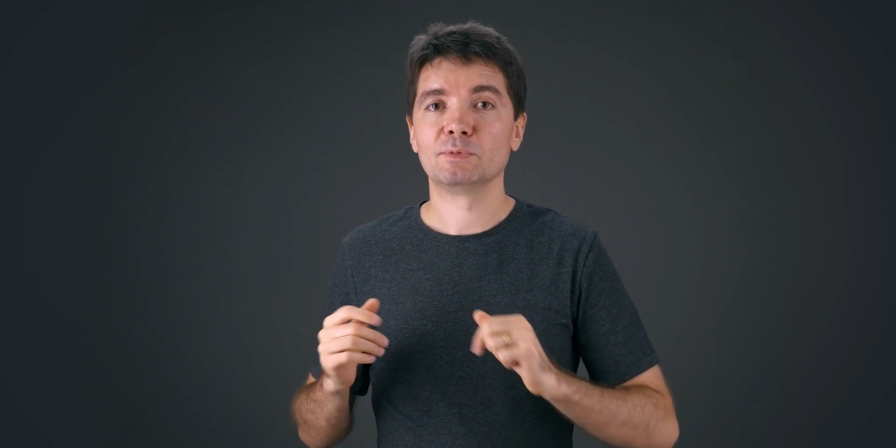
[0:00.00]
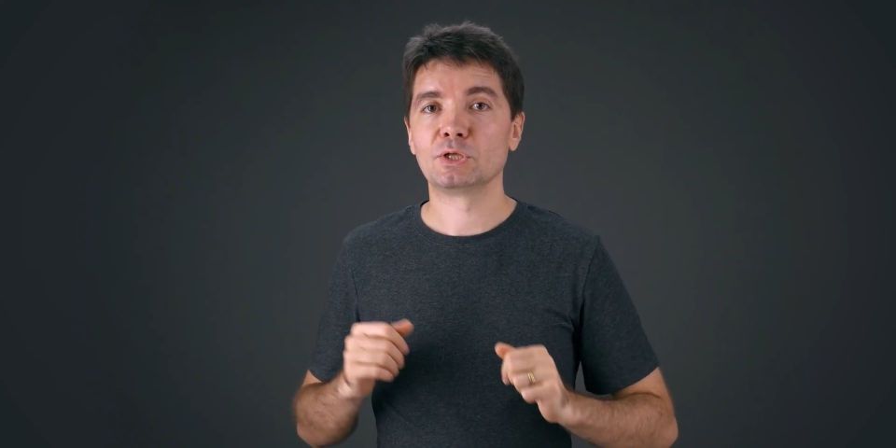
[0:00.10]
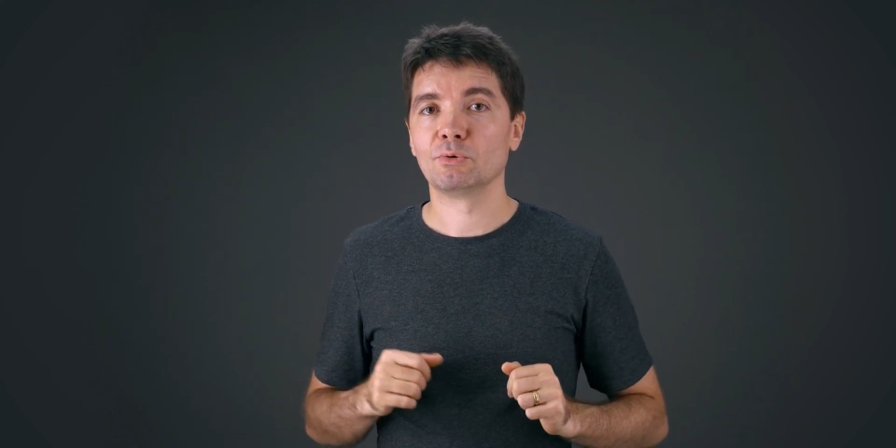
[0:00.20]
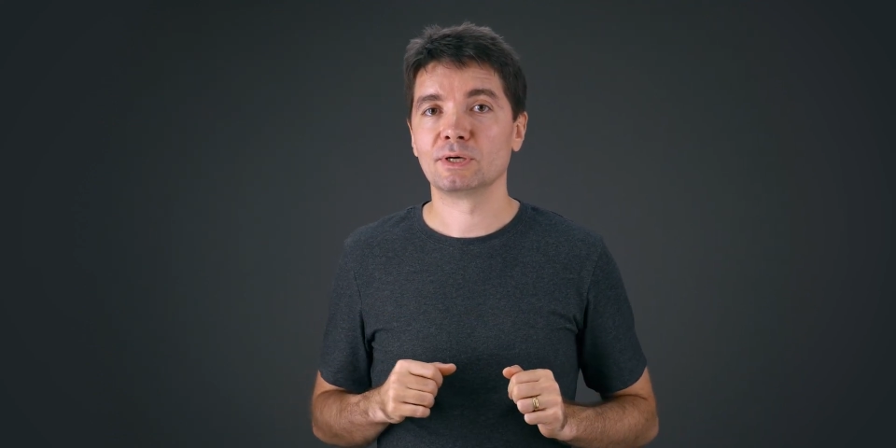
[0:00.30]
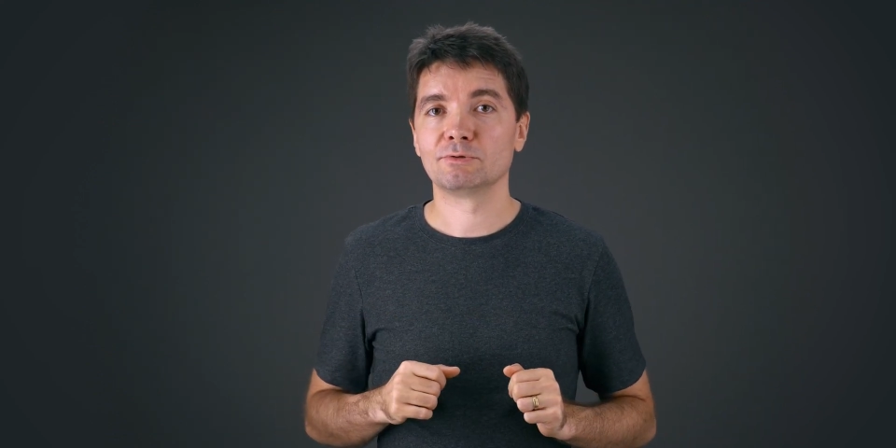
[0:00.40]
me
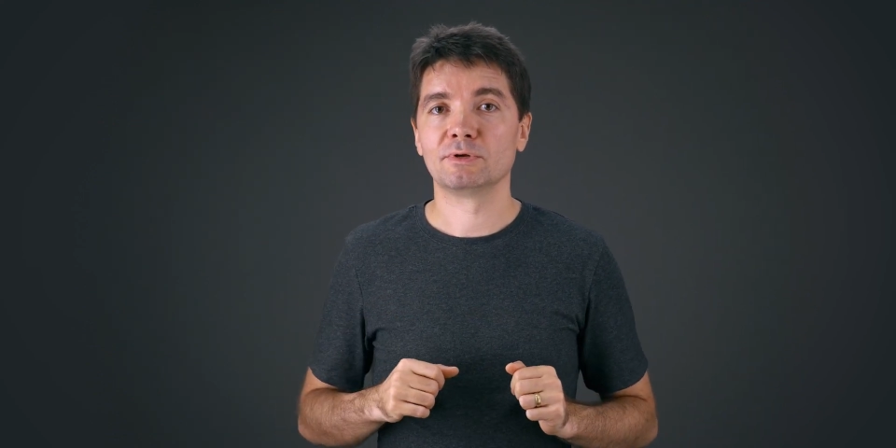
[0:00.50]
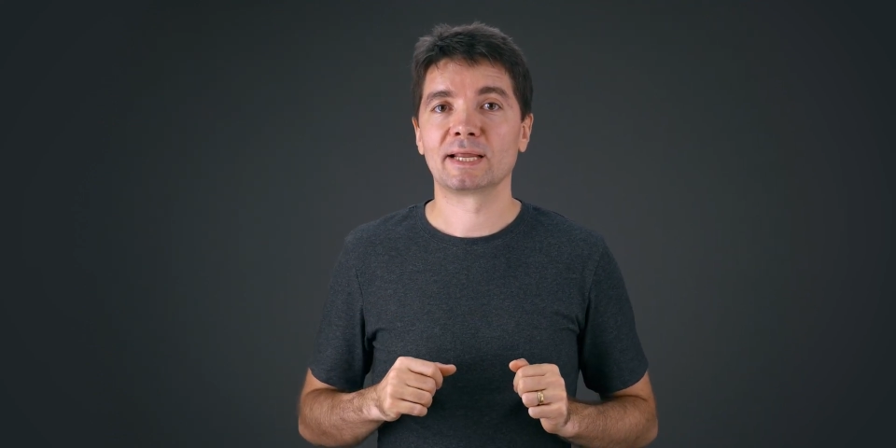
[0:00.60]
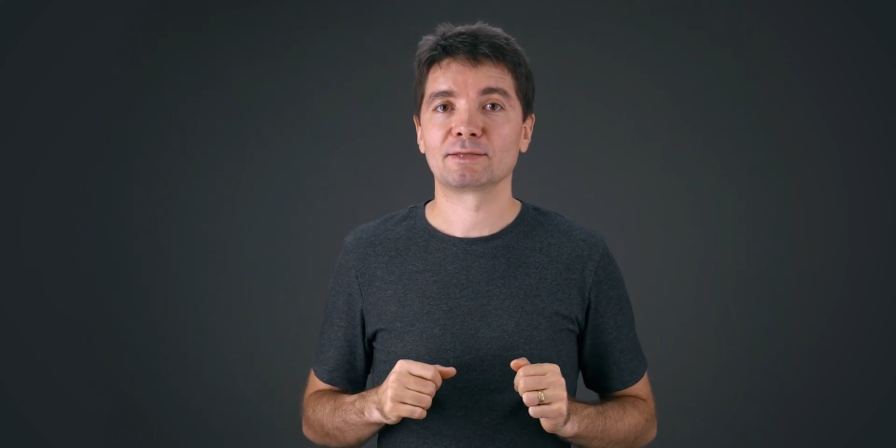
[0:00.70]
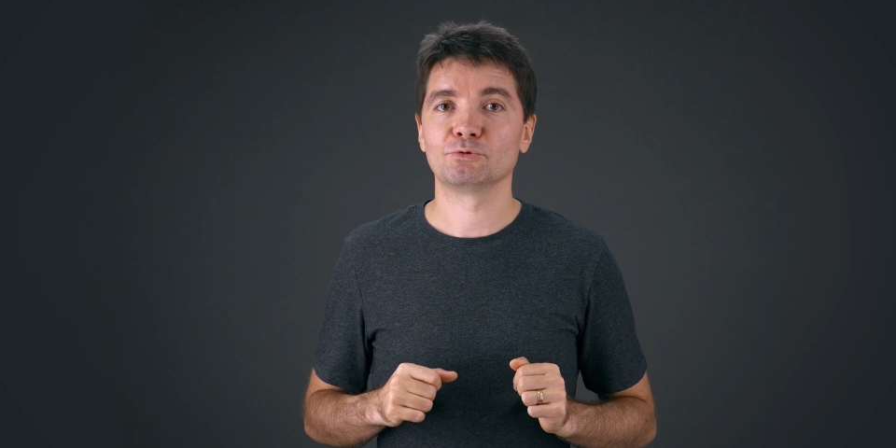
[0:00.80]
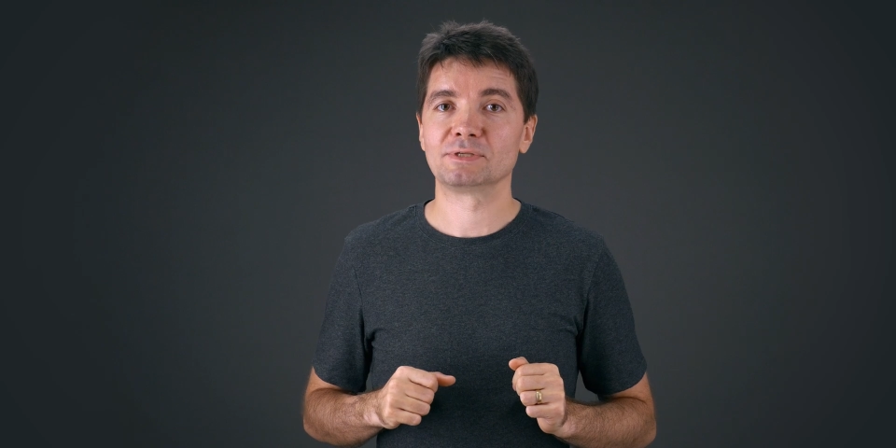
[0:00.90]
know what you'd
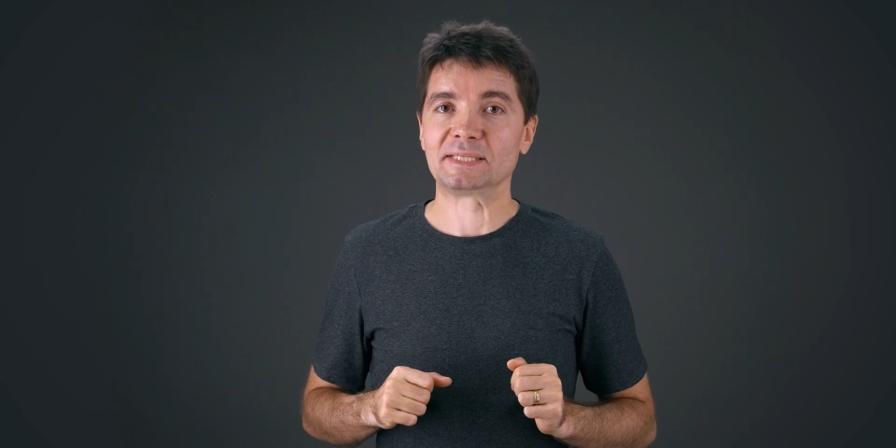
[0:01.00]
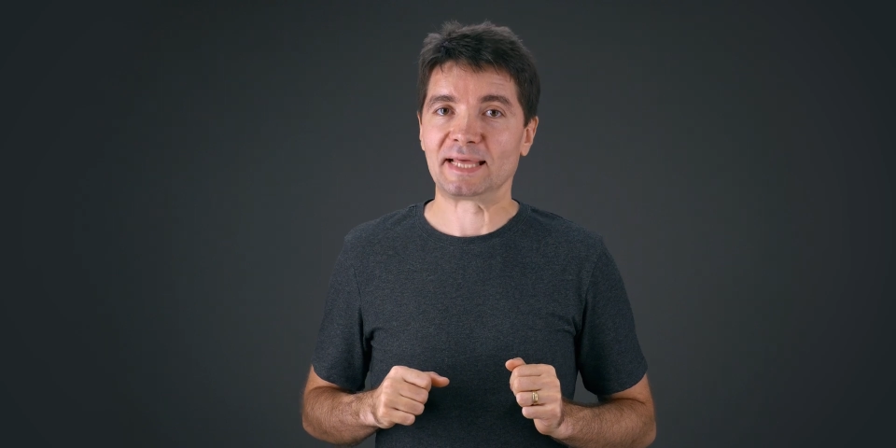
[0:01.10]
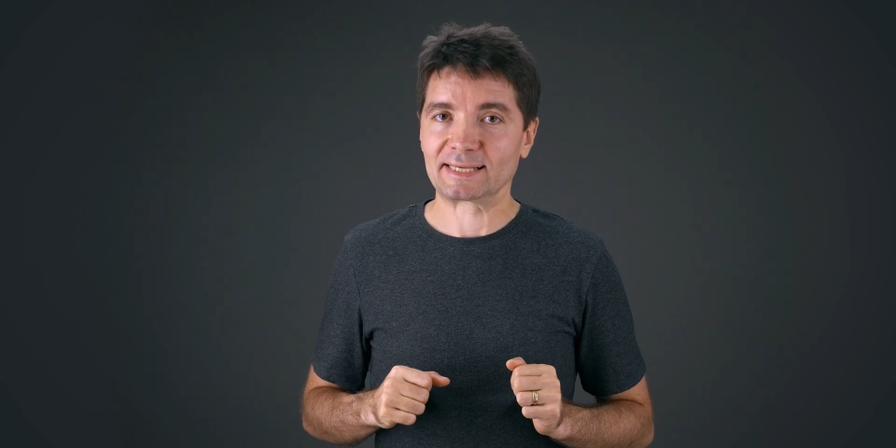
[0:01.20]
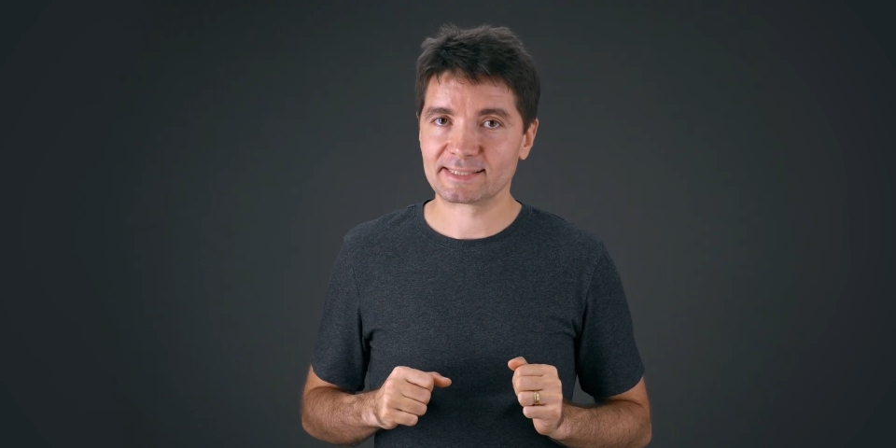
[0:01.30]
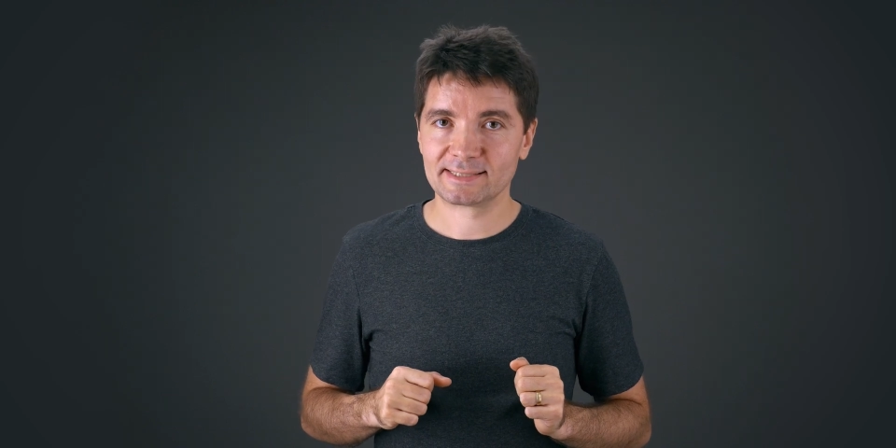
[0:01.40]
like to see
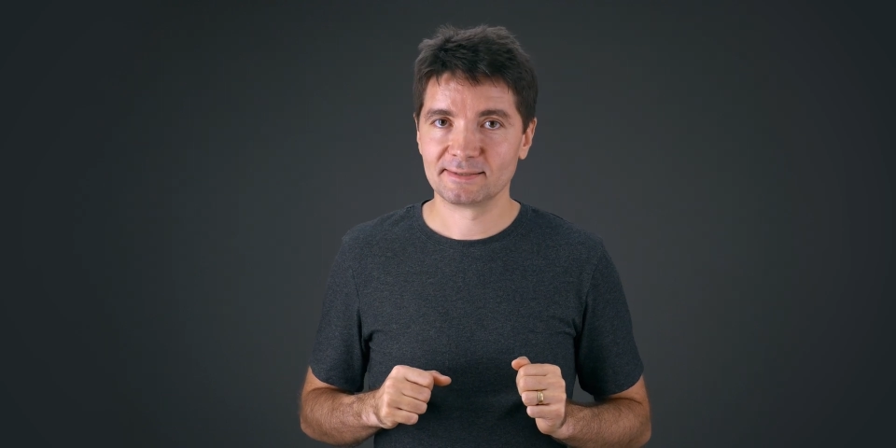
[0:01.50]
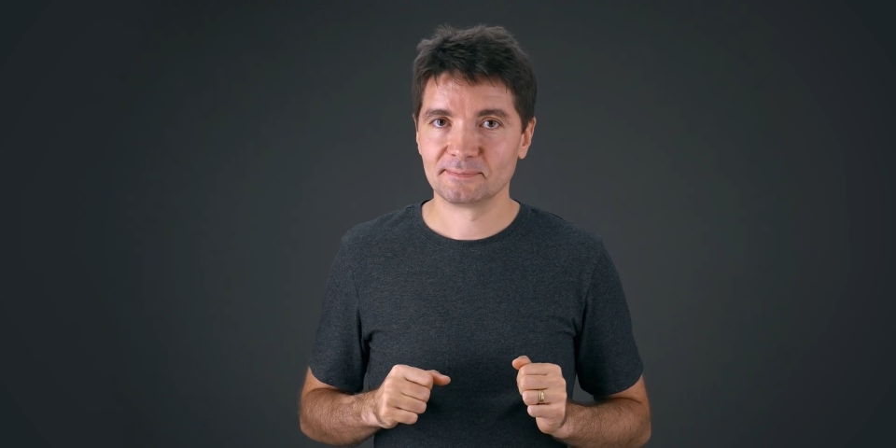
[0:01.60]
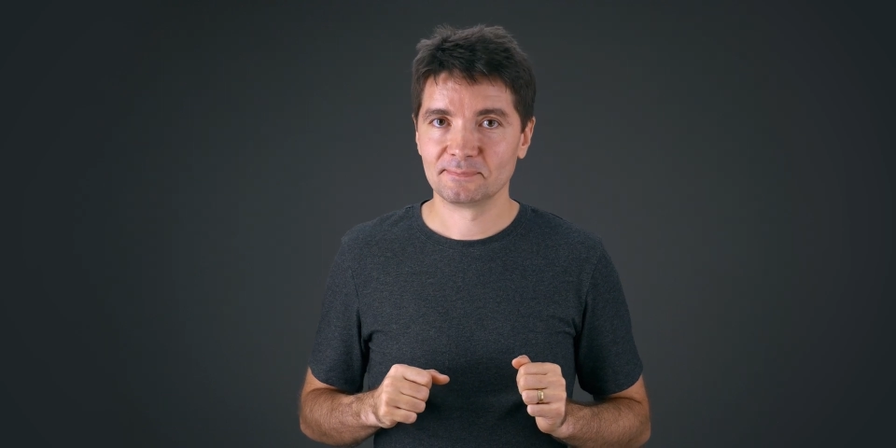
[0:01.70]
next.